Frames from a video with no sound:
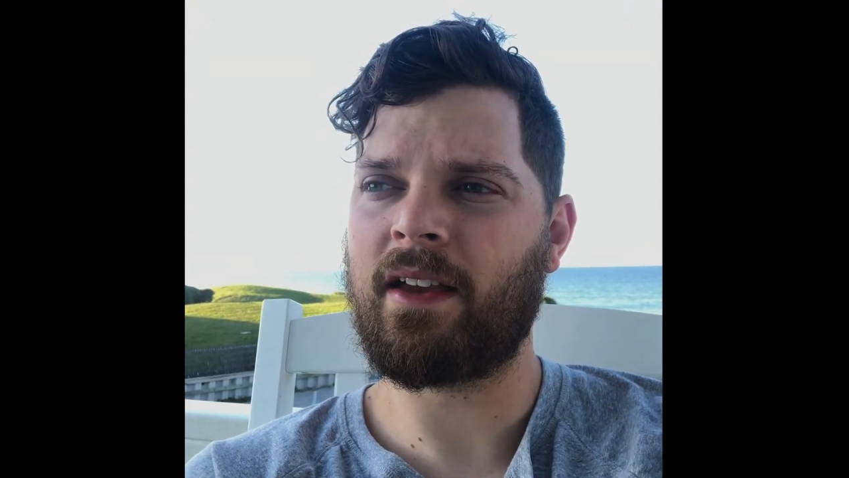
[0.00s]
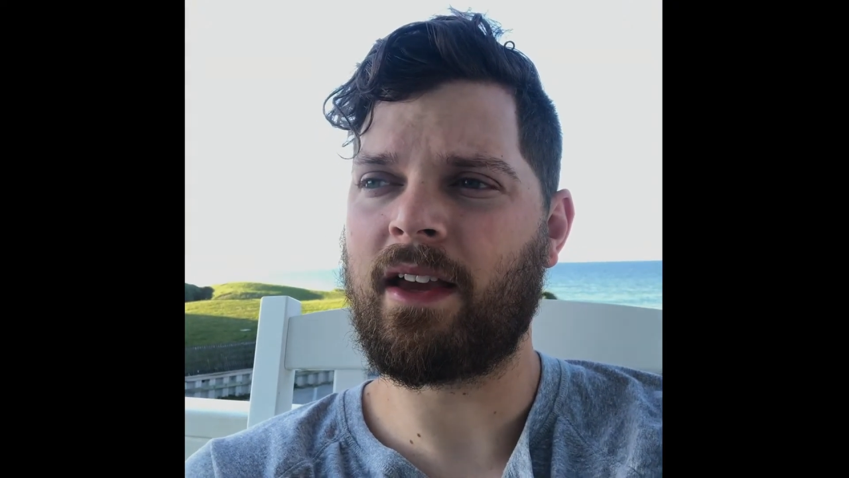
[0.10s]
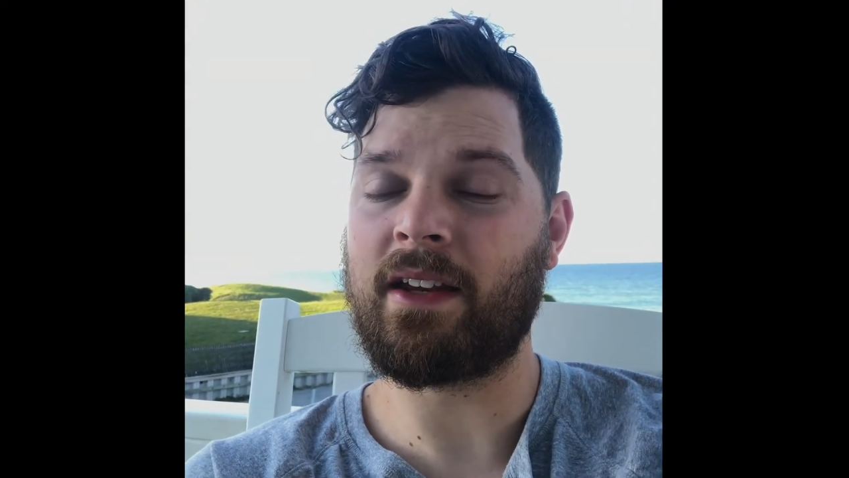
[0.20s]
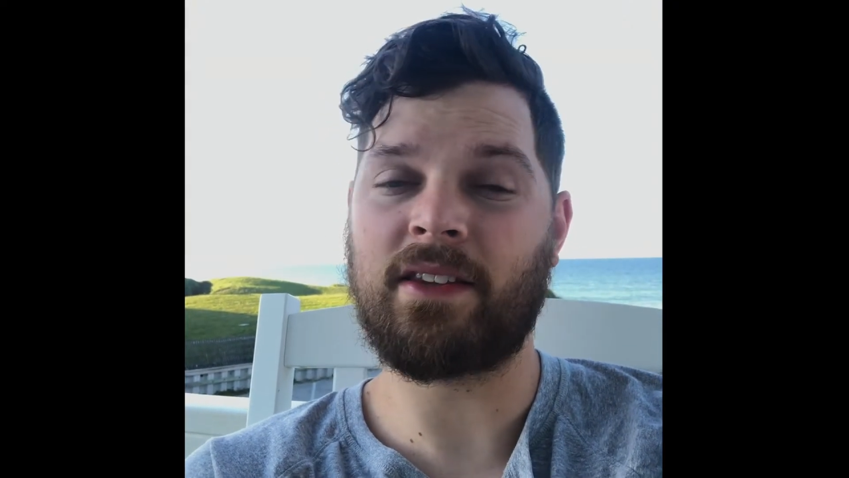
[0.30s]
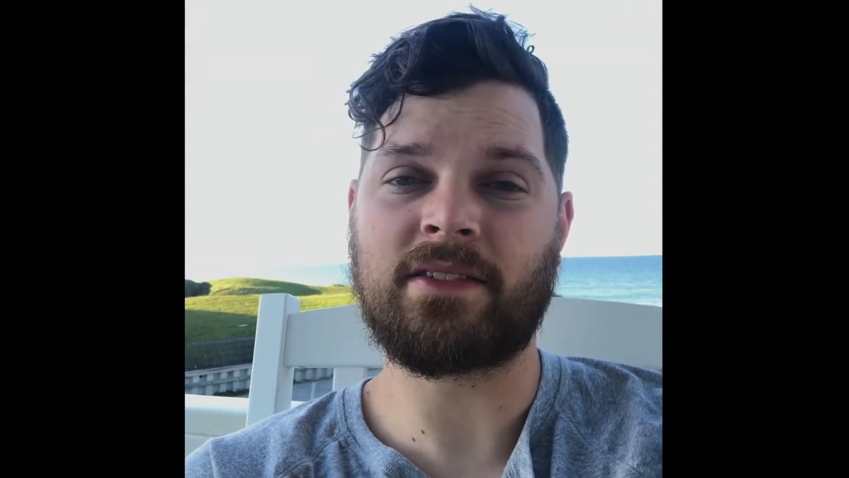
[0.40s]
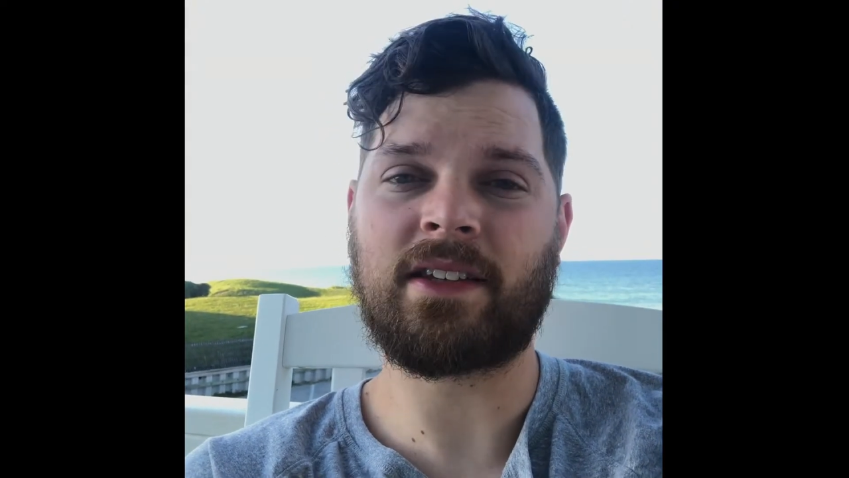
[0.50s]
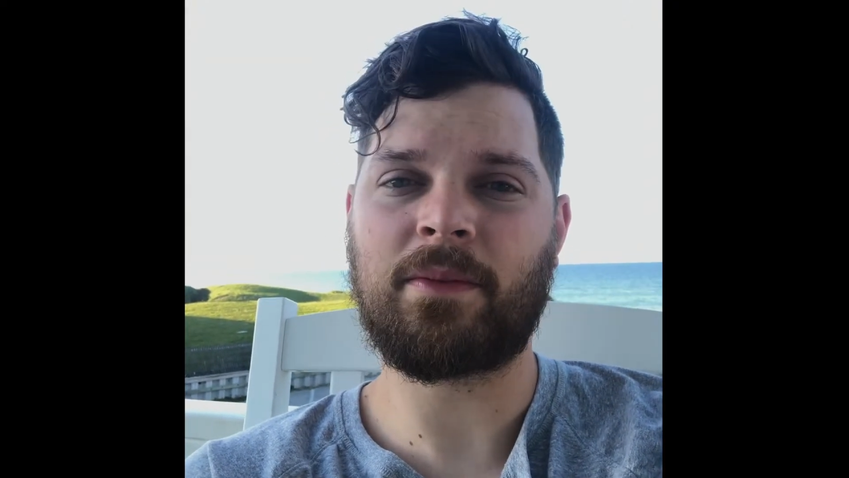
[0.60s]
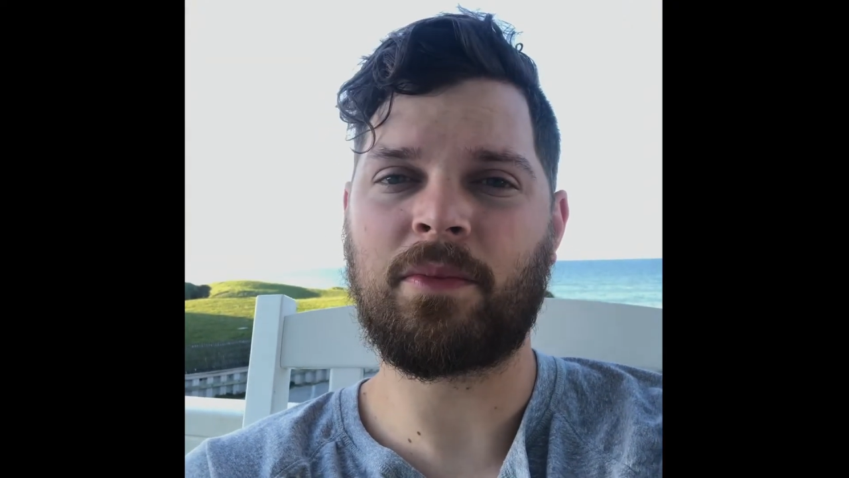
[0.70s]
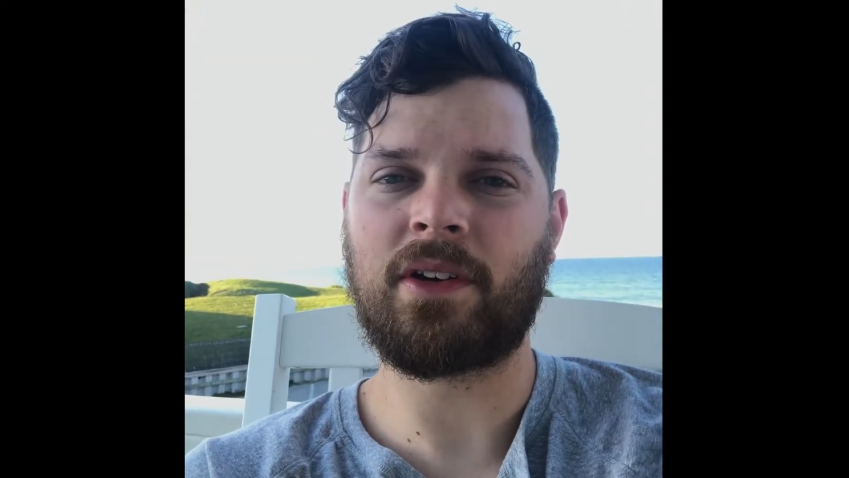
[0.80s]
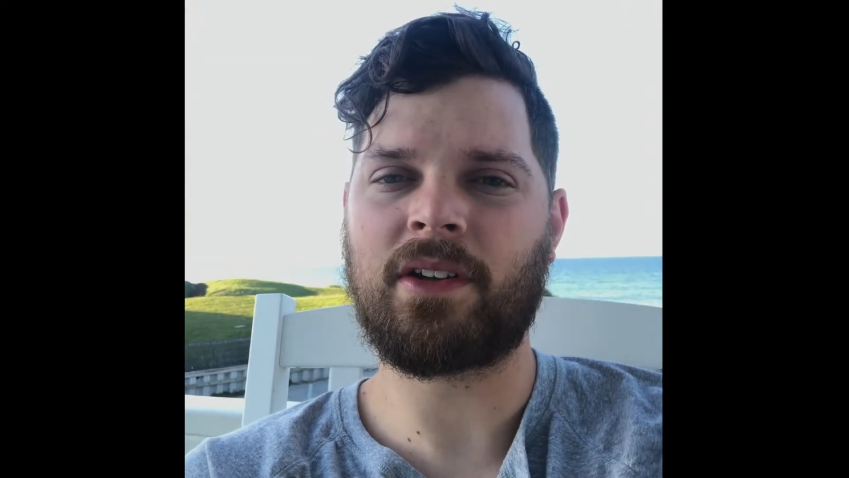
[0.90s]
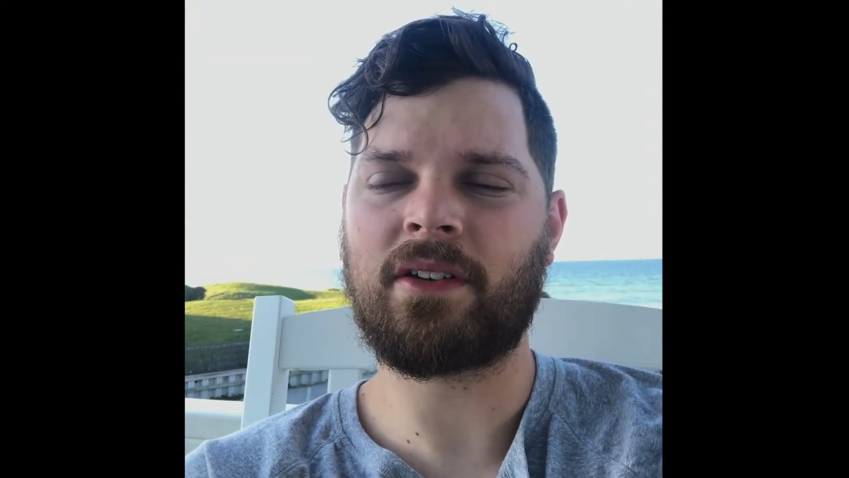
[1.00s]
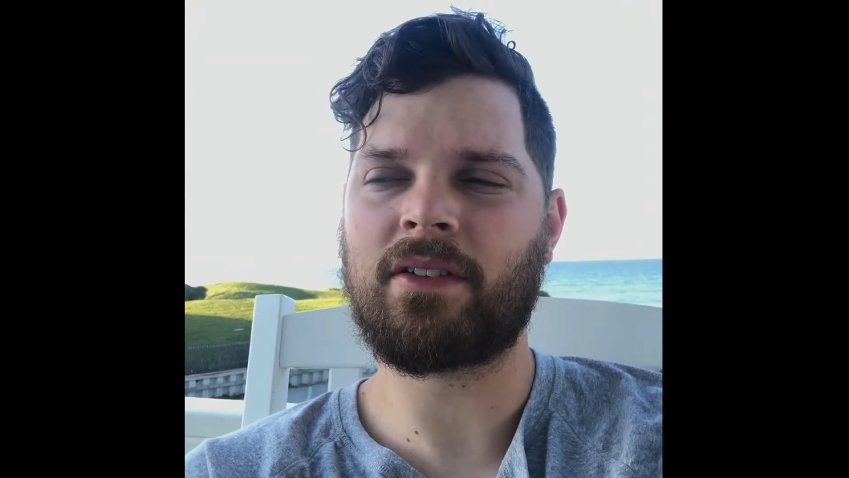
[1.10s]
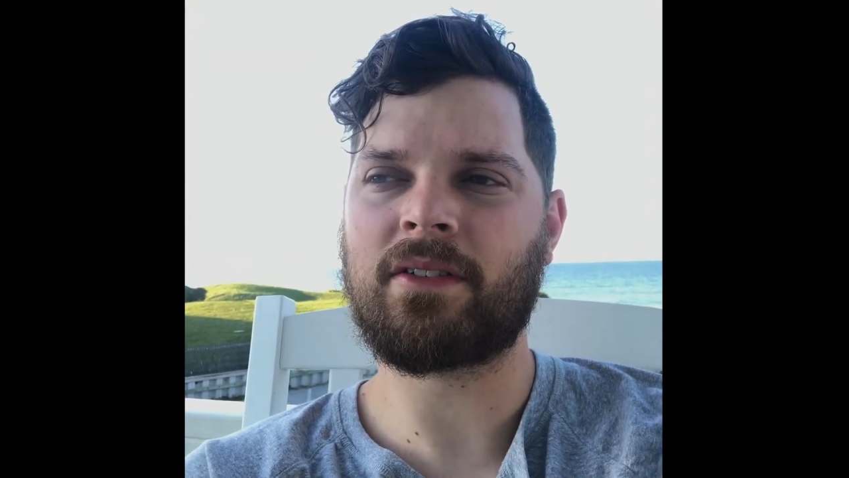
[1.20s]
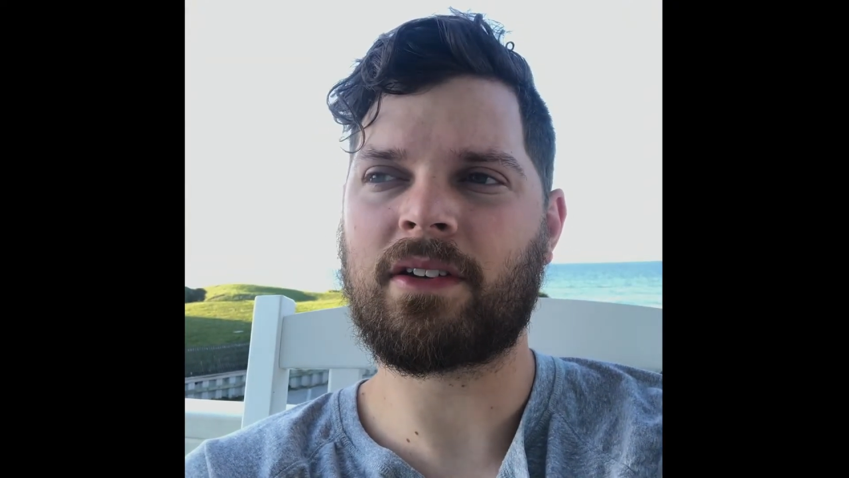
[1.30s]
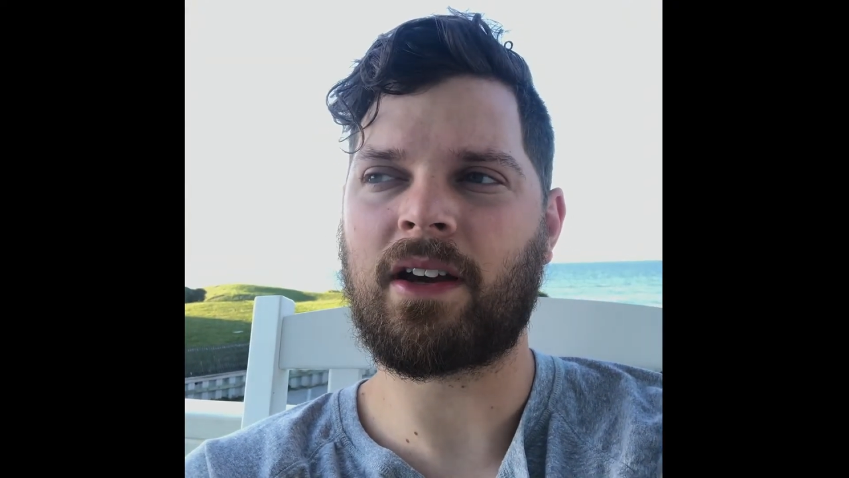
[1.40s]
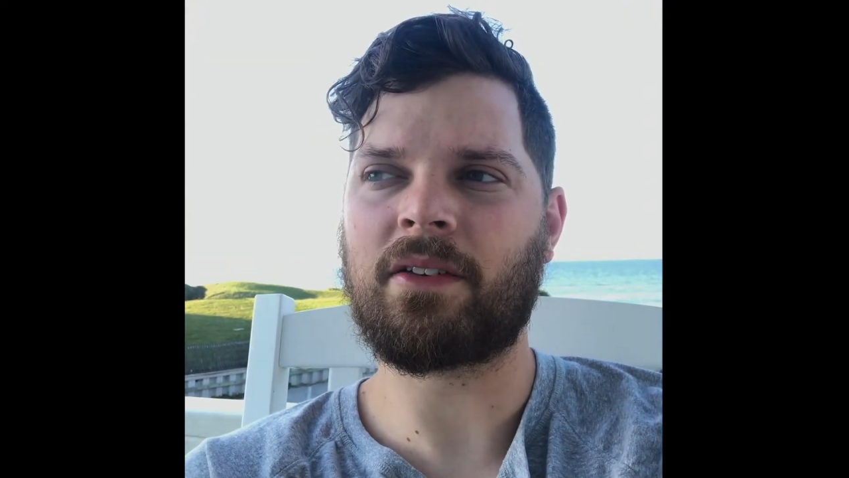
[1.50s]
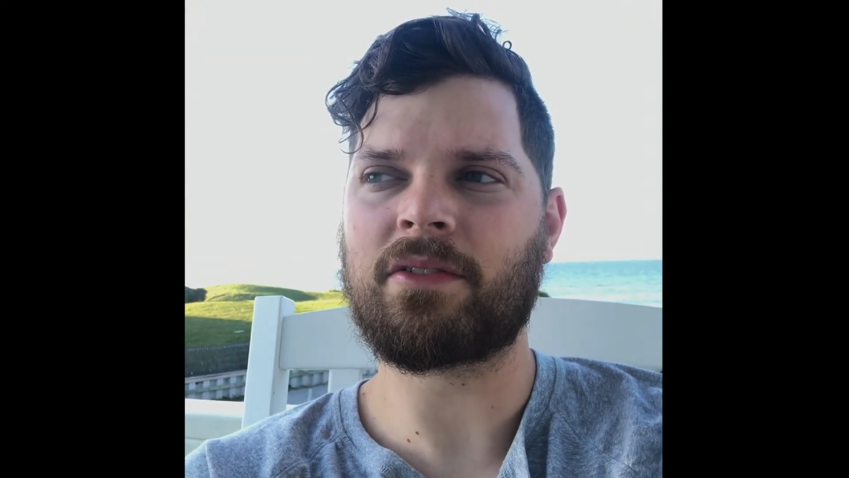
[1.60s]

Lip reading: in the same way, God